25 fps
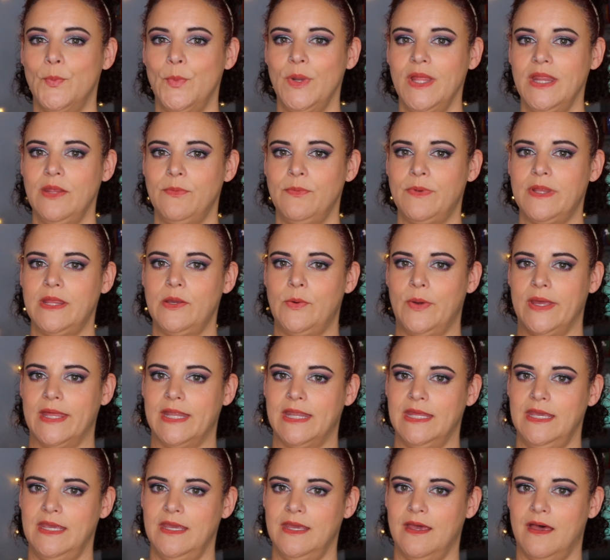Really, really
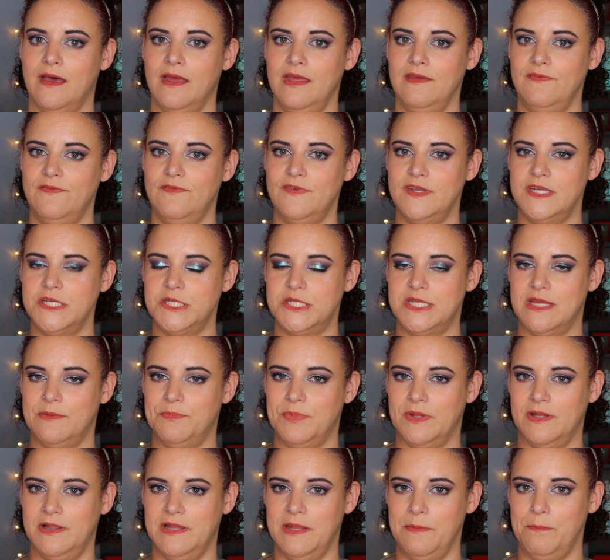quickly, I finished
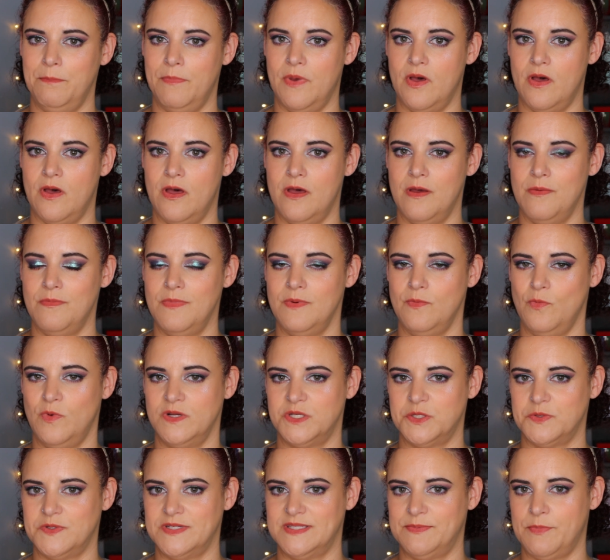up a lip balm,
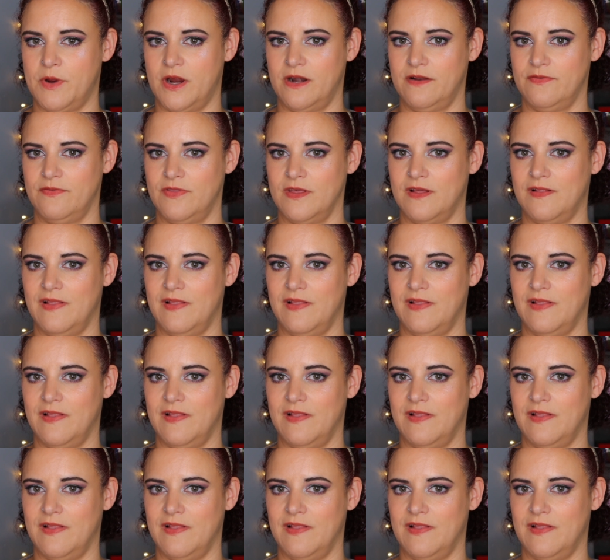which was part of the